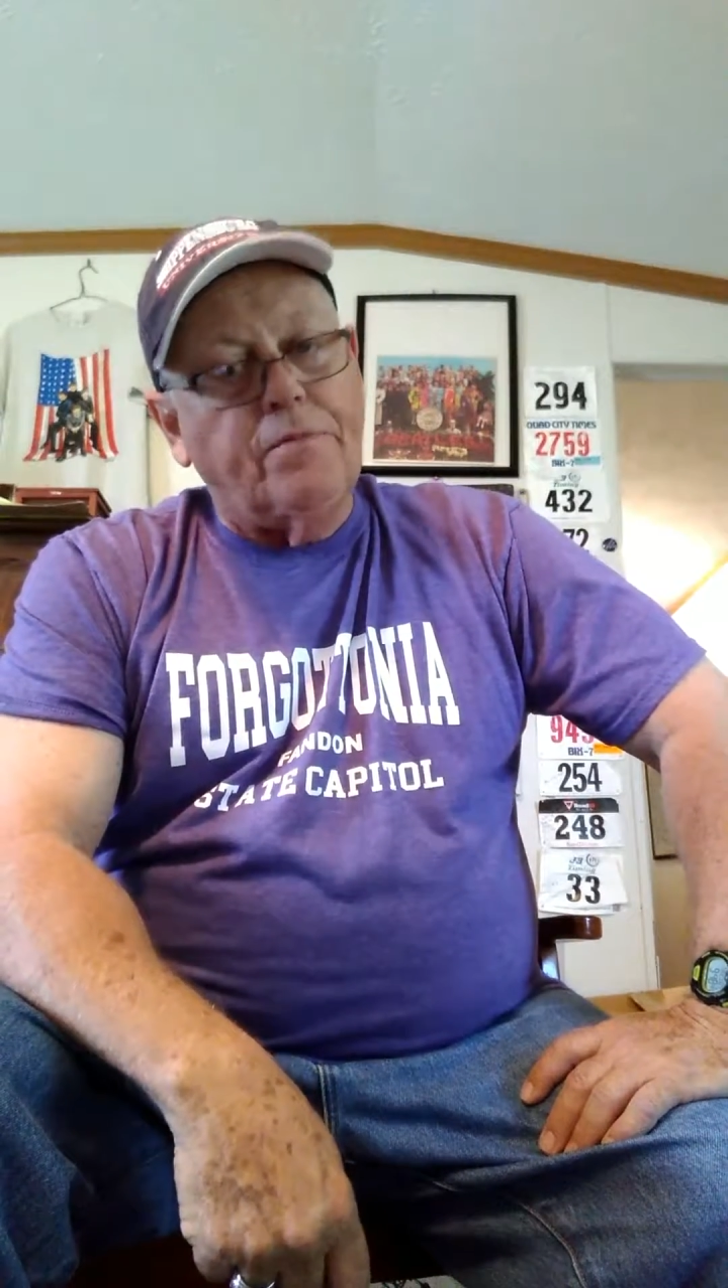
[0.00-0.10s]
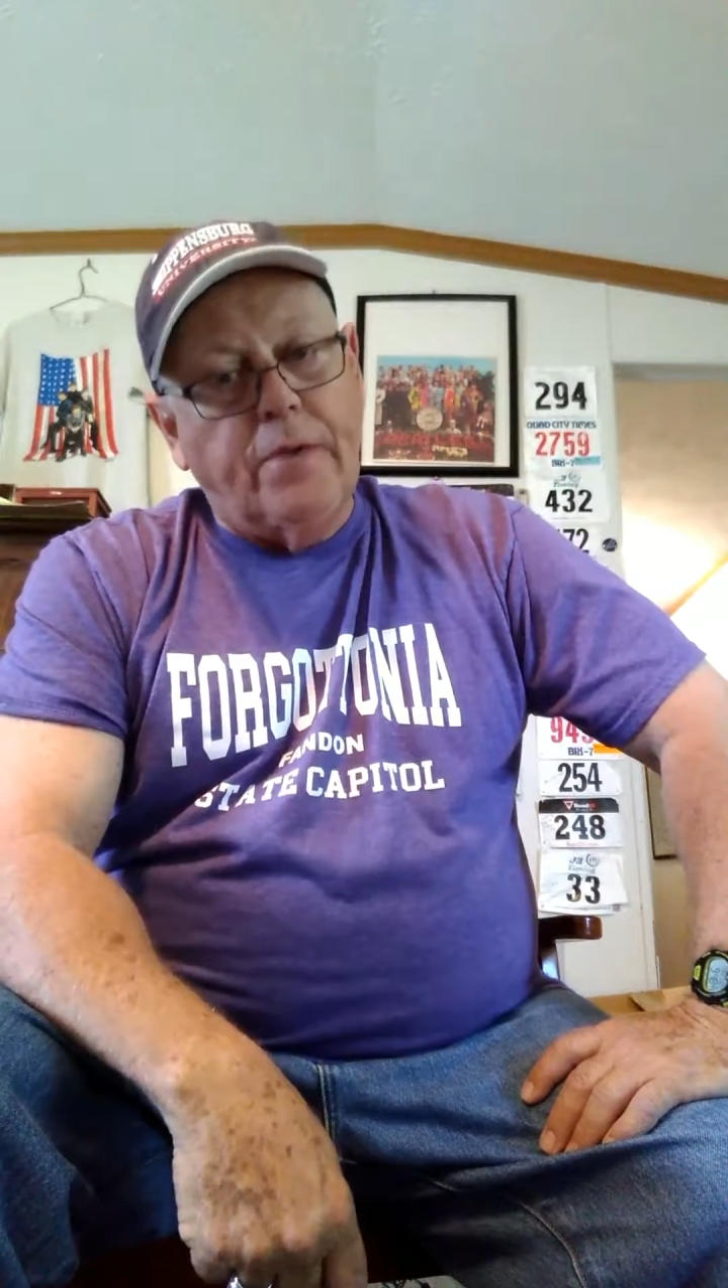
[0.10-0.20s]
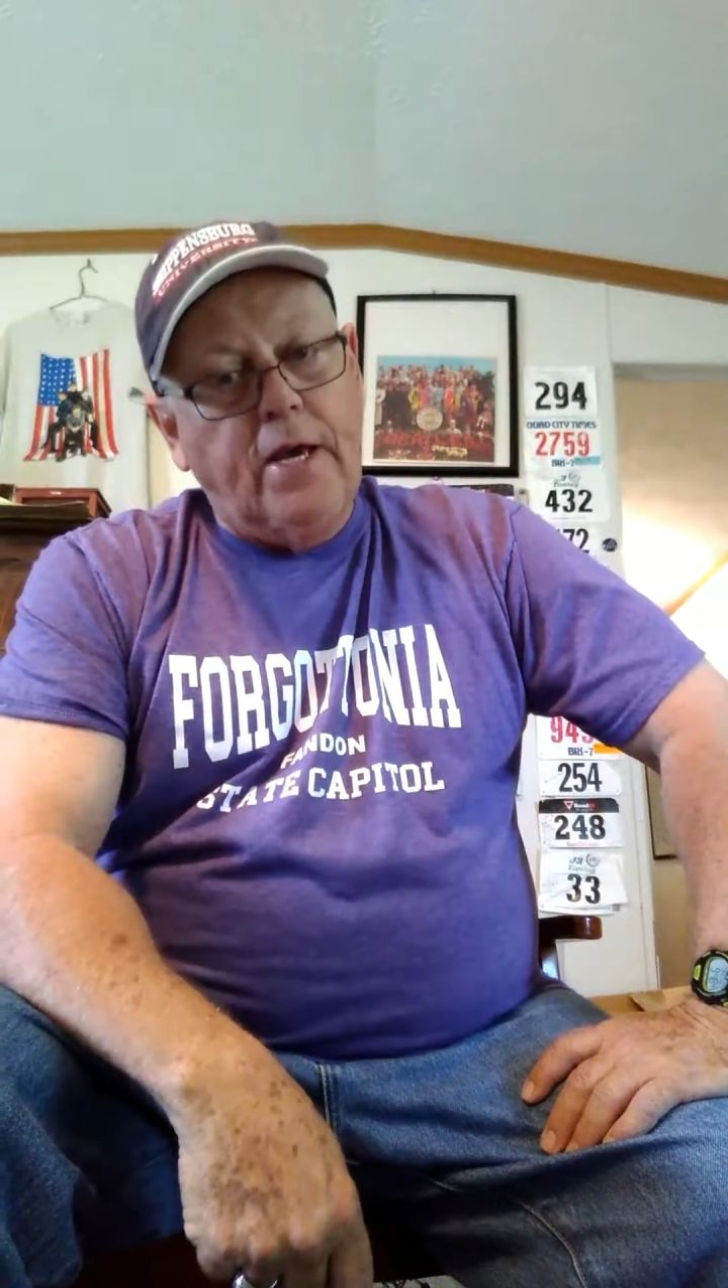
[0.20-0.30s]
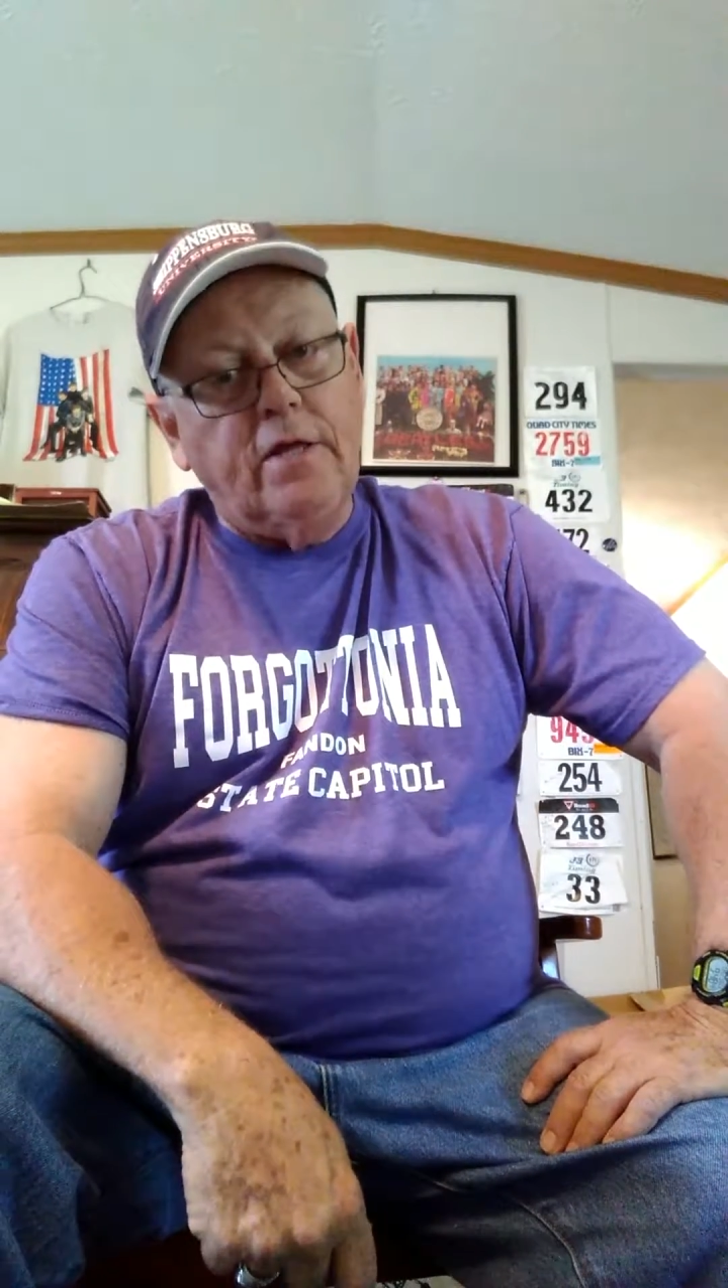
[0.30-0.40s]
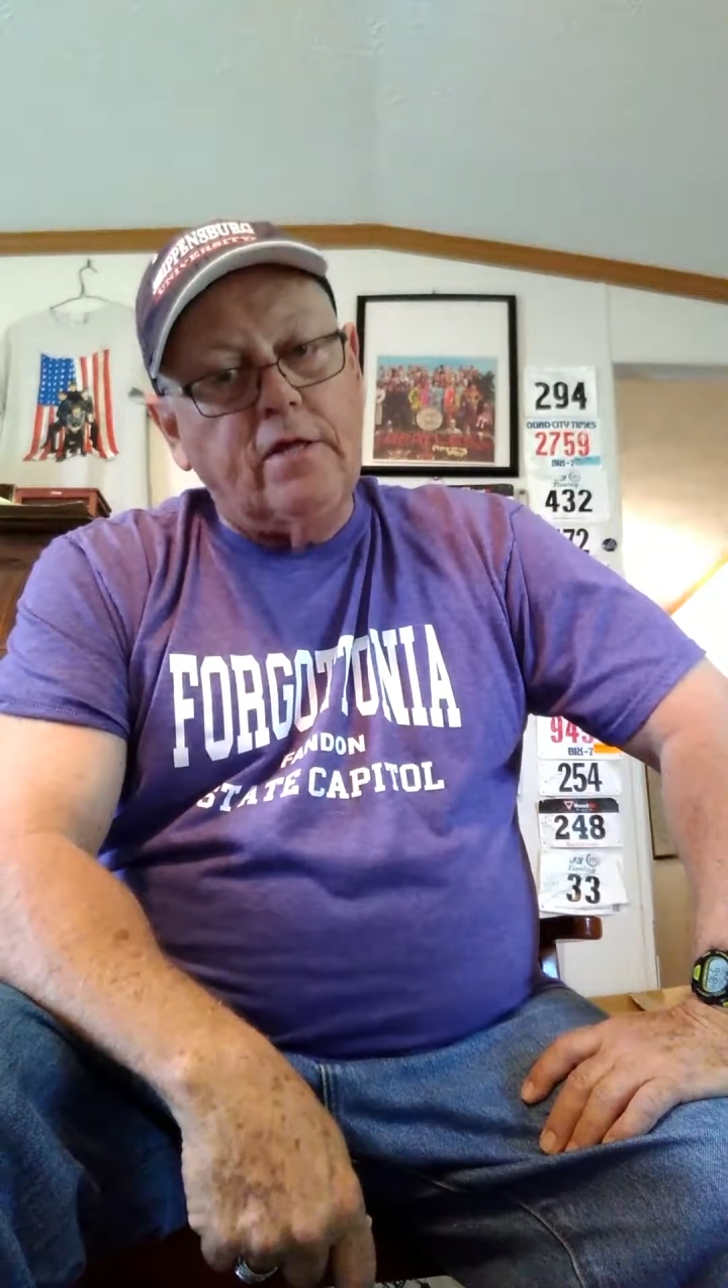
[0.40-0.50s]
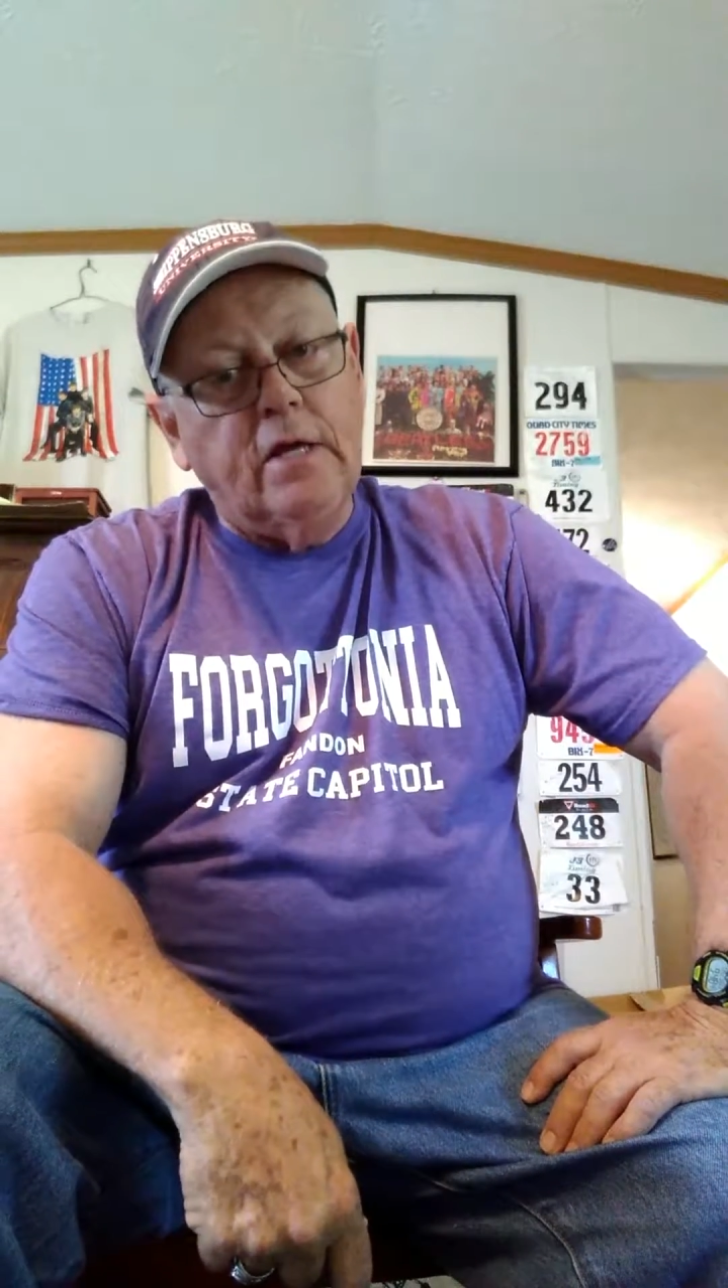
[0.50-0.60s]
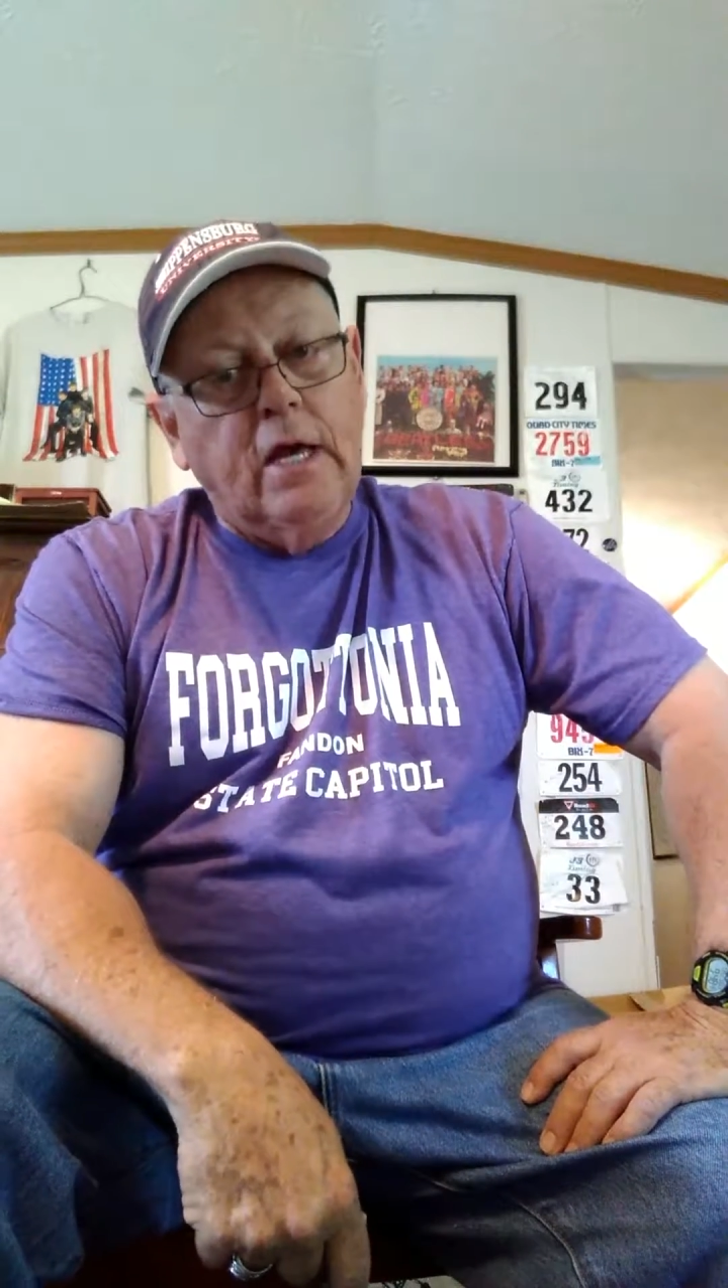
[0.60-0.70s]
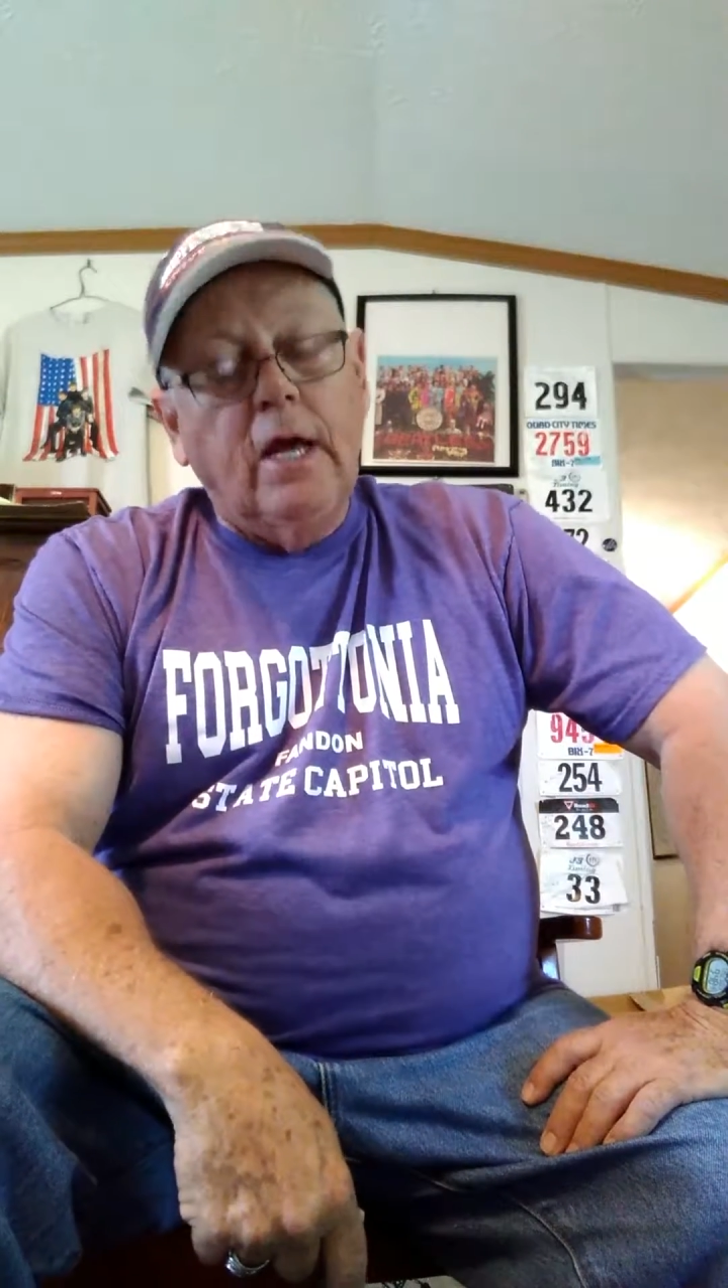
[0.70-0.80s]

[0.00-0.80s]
space.